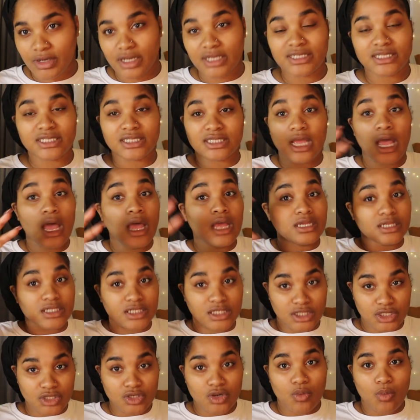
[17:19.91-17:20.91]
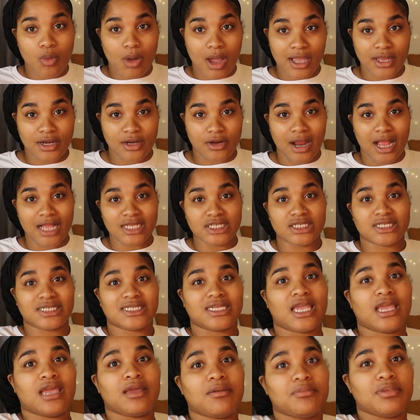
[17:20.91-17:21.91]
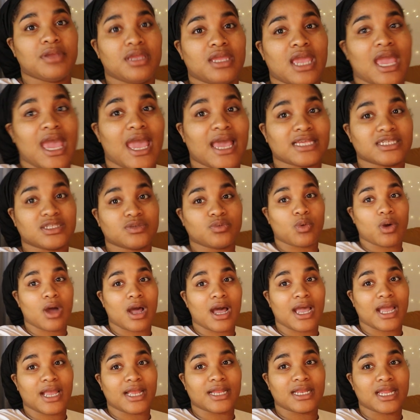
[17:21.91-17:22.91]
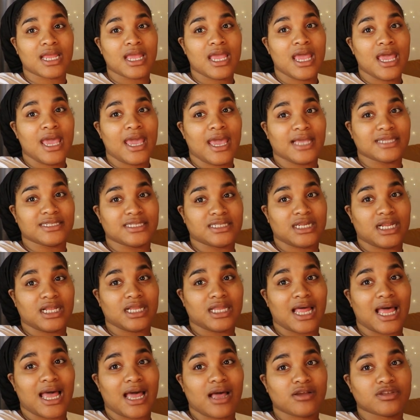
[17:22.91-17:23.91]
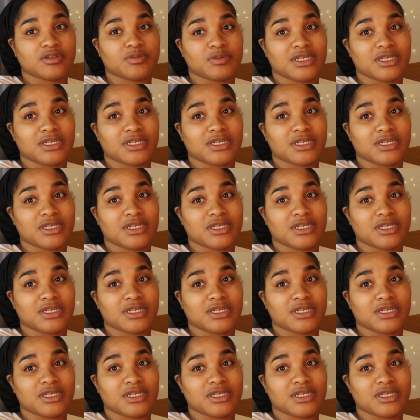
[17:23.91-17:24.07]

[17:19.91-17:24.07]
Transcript: It's still wider. I just can't be as wide as it allows,